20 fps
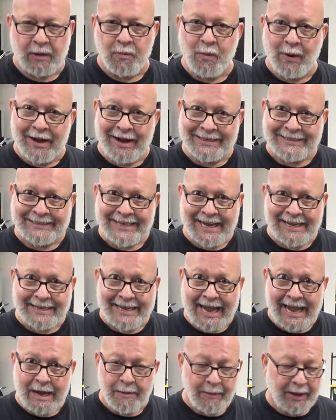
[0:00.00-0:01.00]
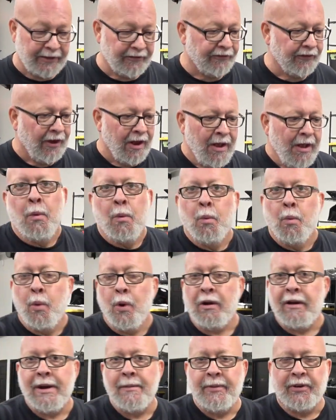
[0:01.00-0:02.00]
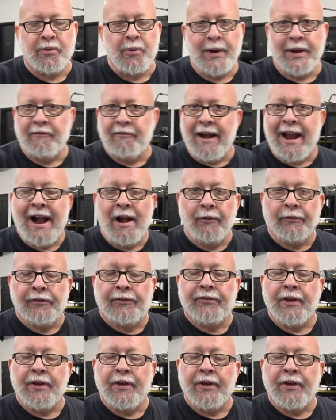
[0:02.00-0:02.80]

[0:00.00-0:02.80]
and when I say damage, we're in between rounds.